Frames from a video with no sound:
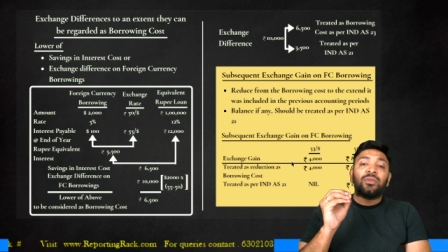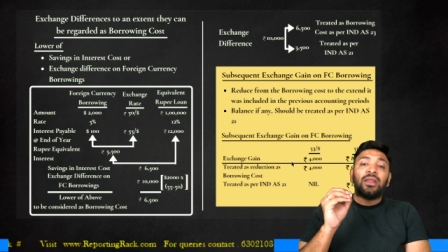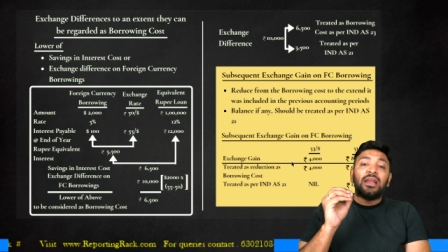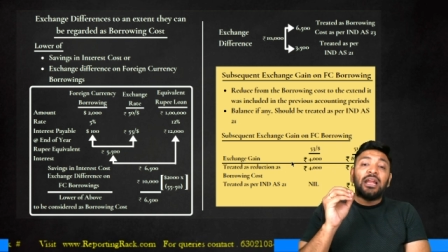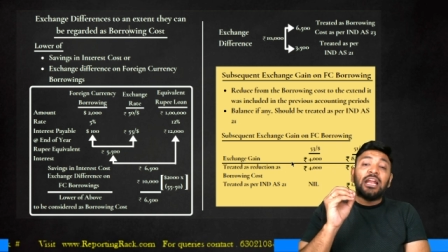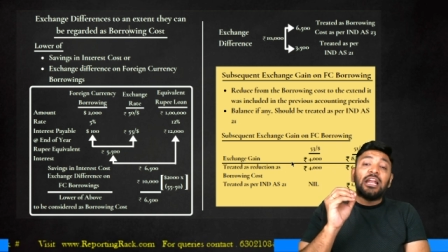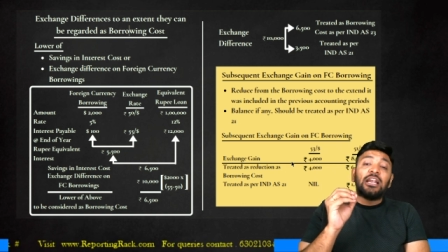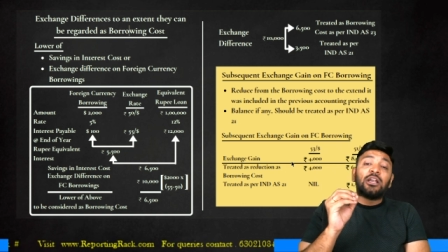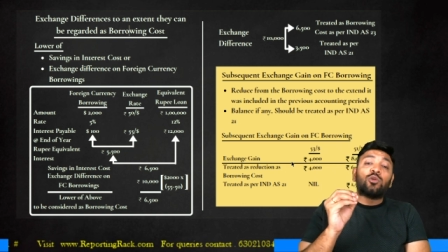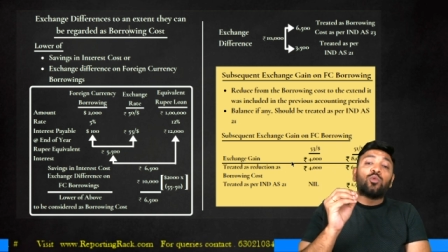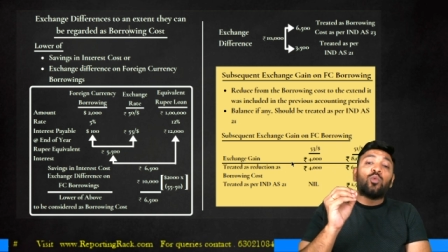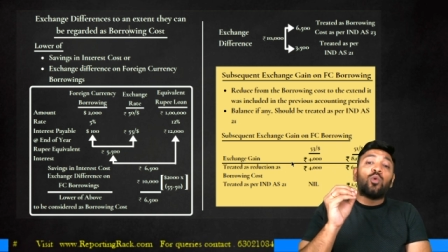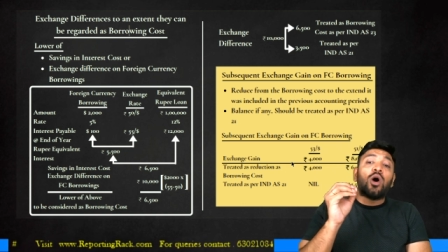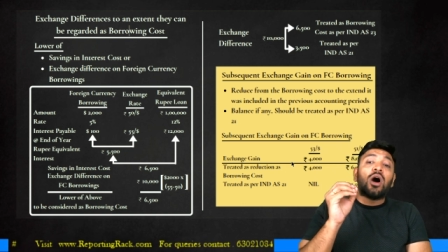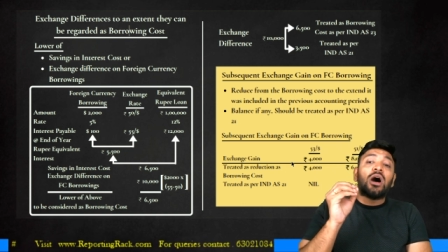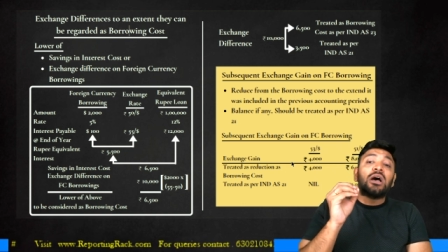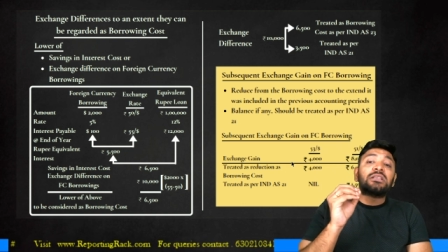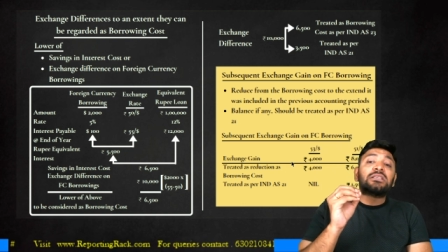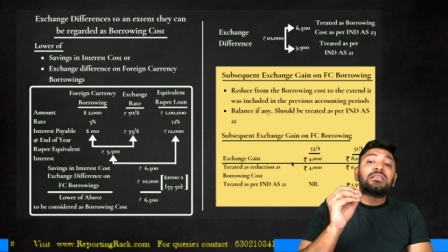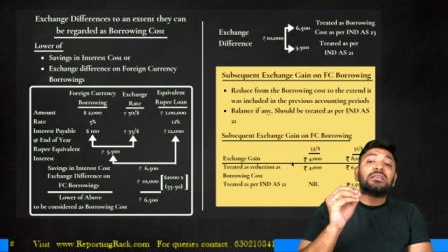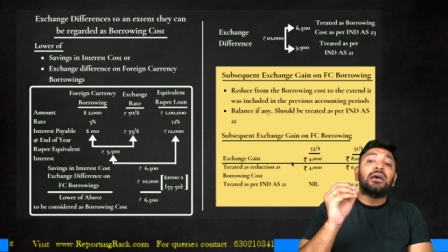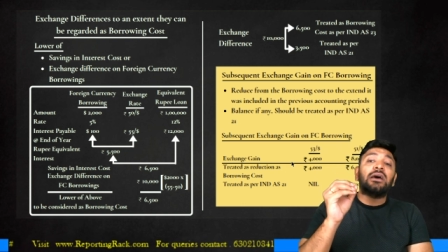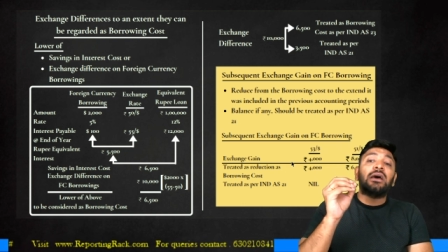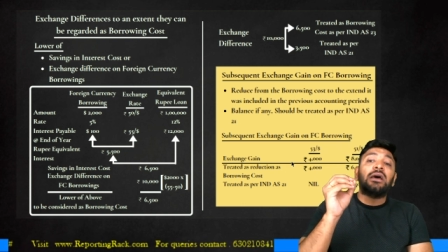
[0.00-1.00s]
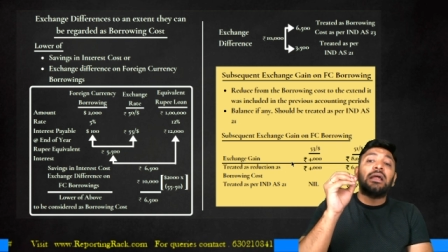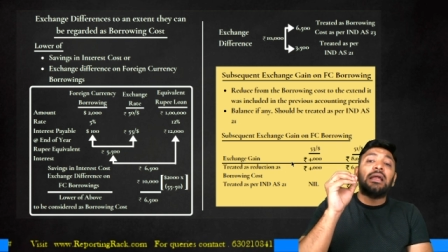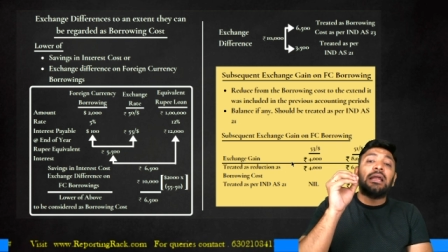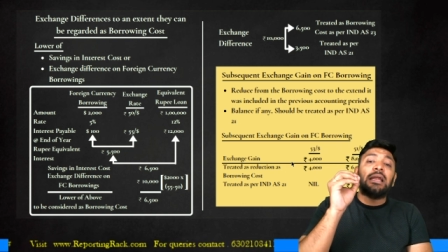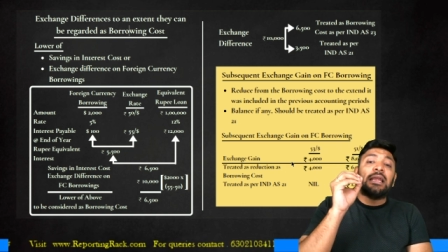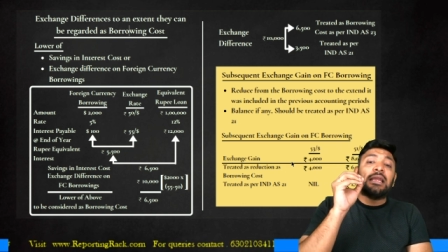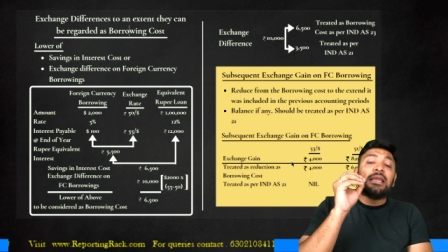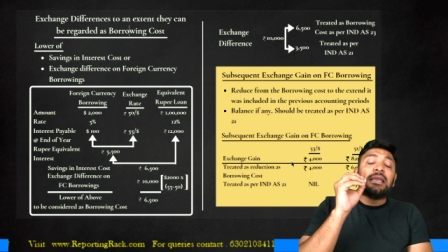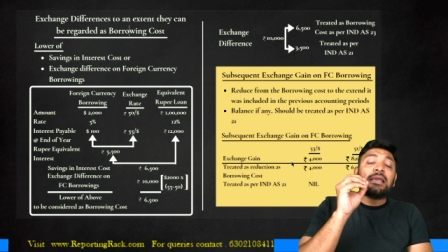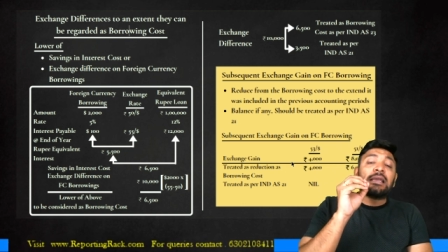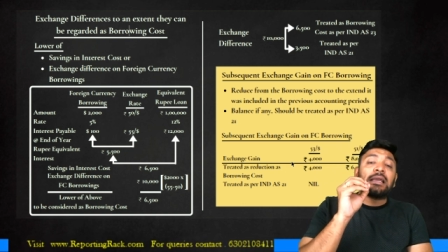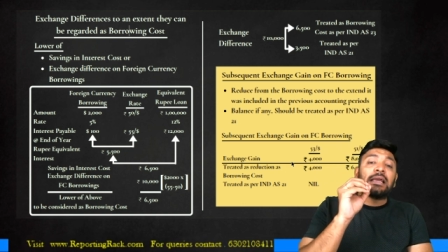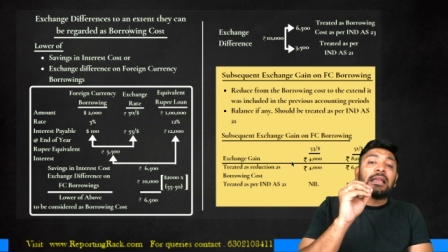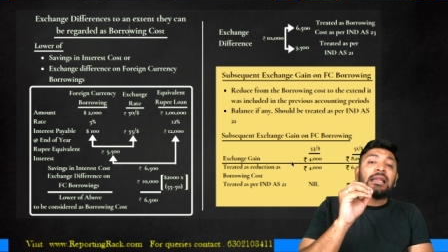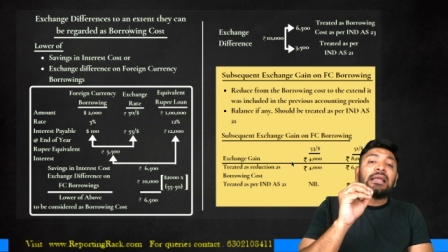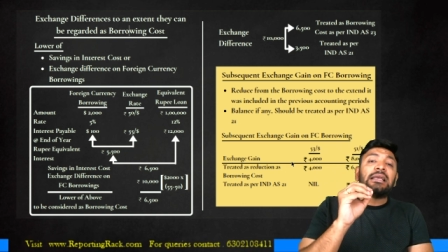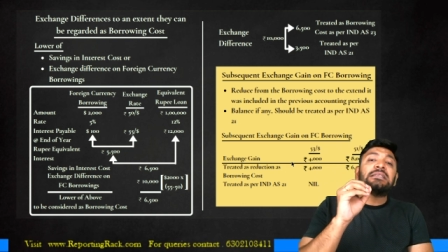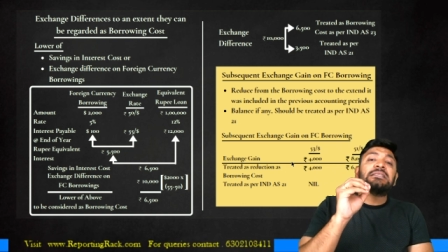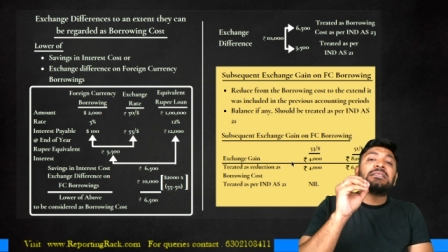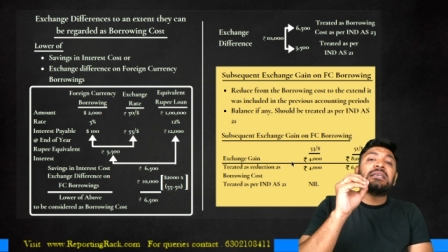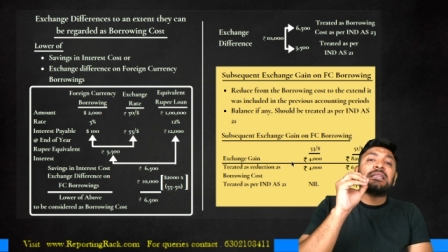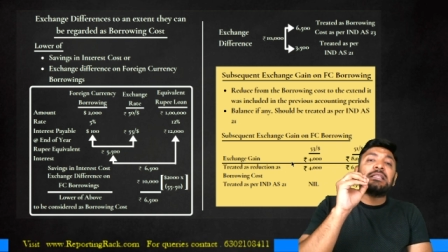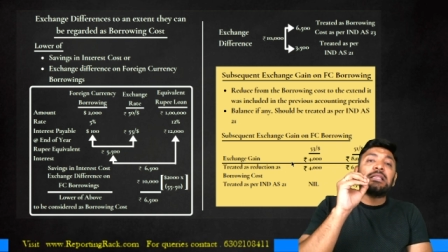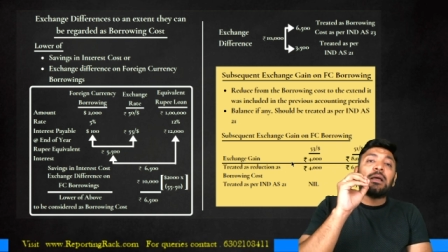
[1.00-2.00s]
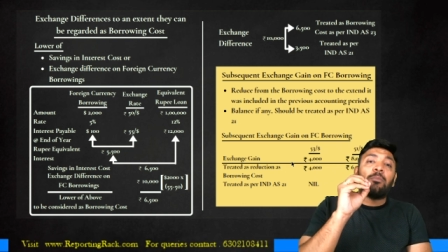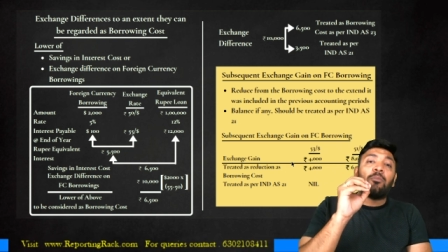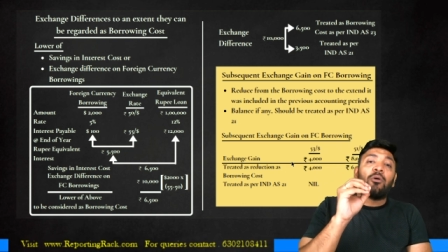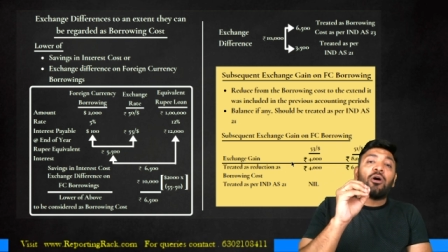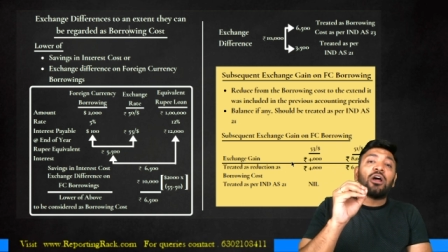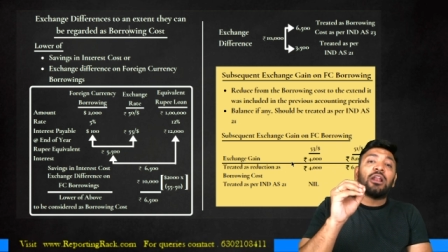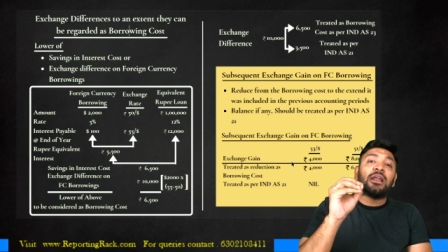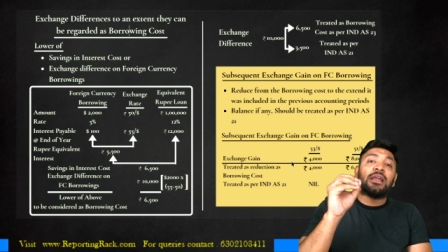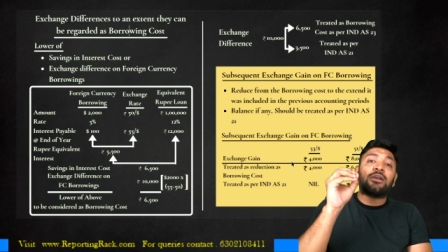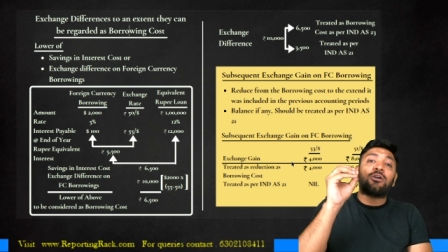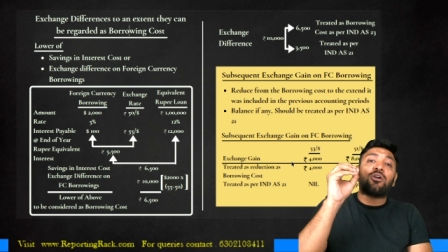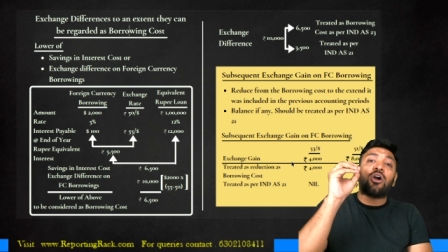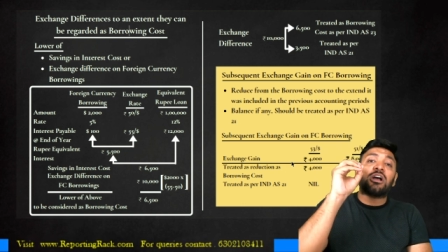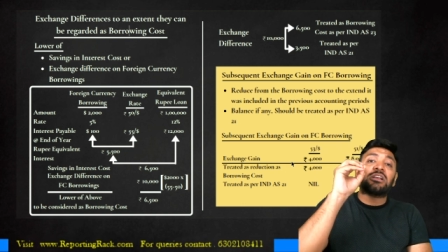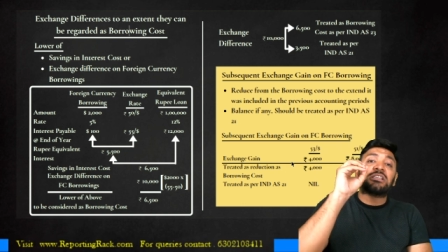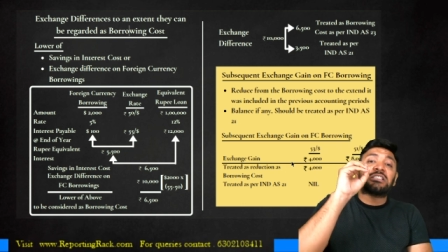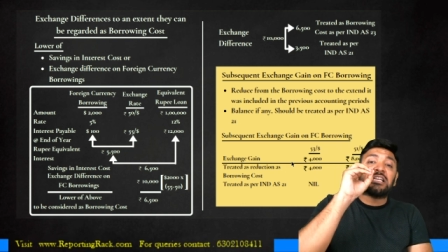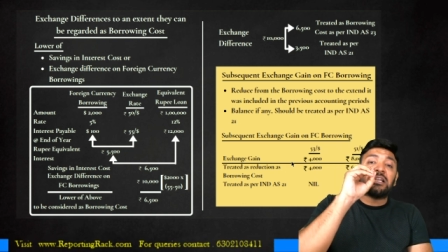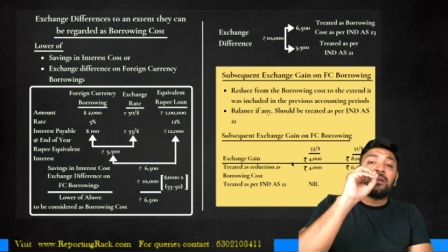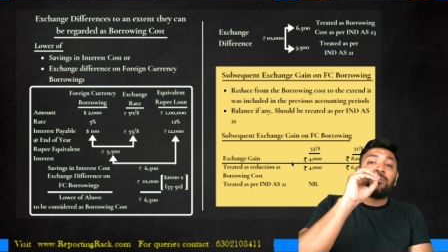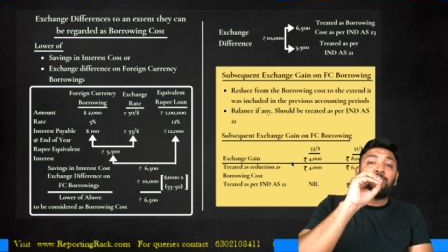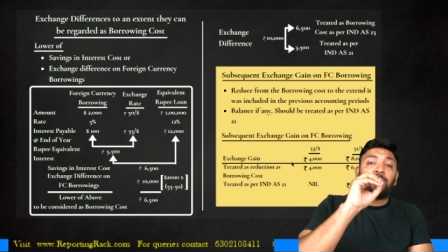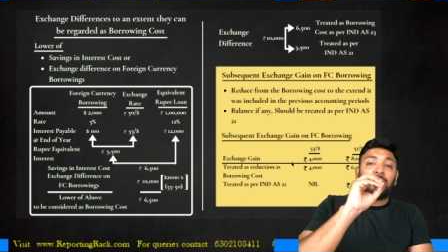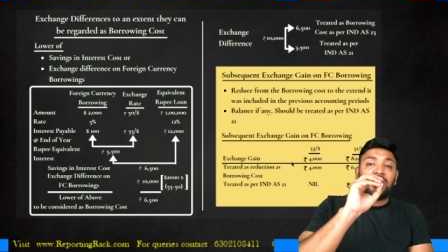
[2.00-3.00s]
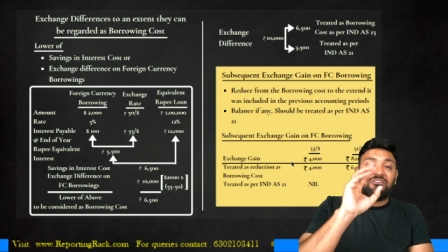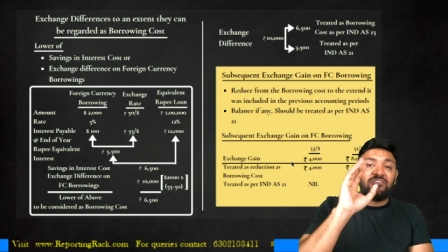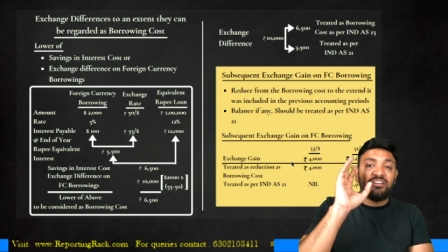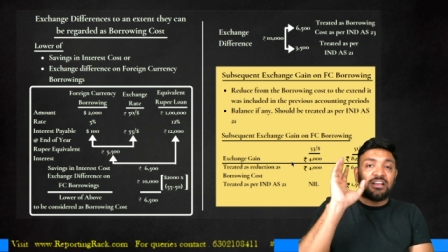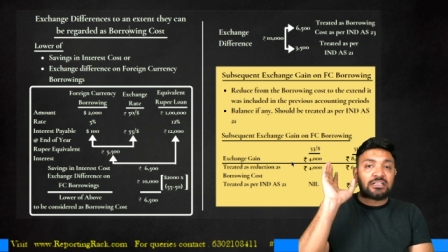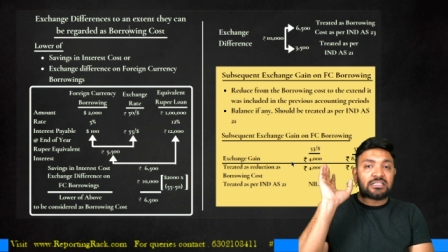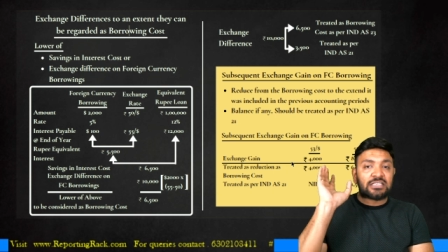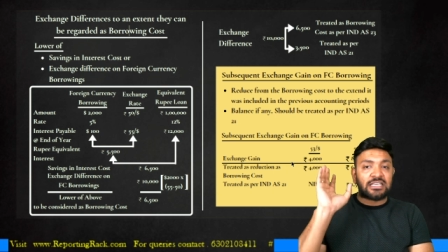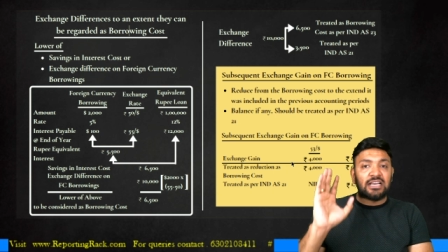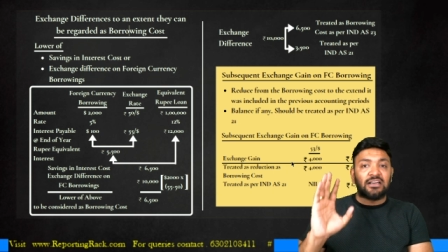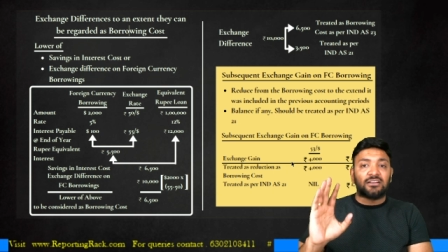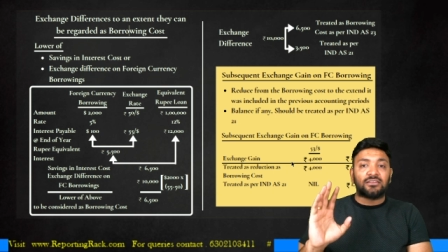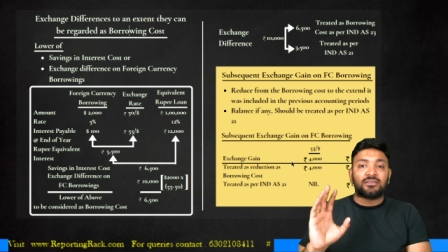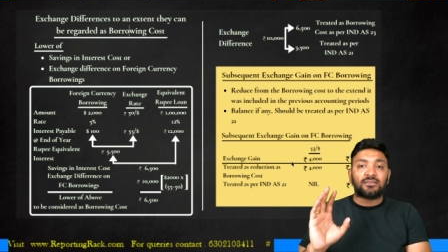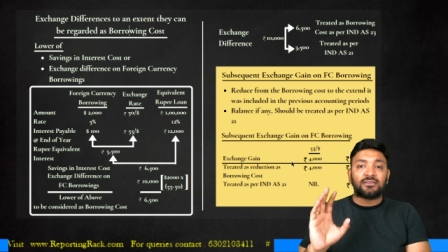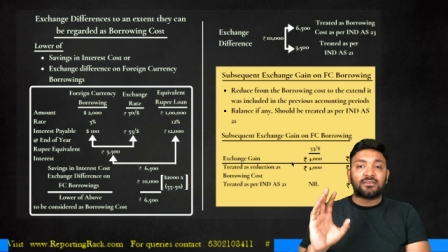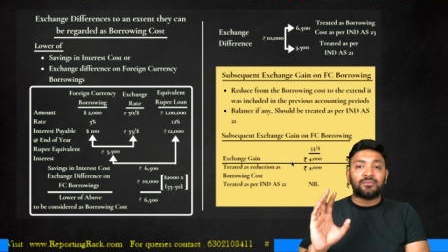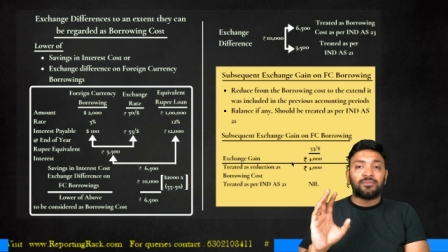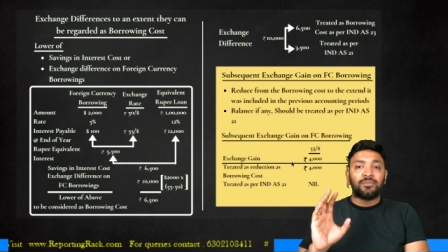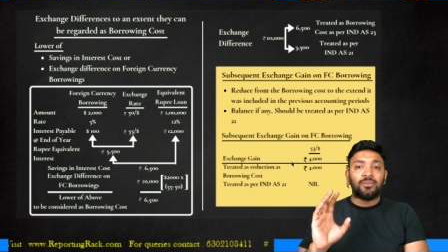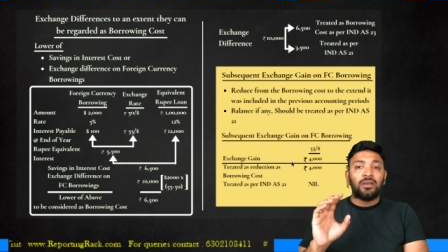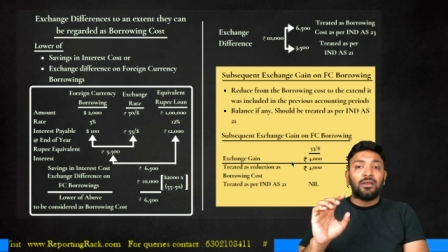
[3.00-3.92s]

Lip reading: it was increasing the borrowing cost in previous years.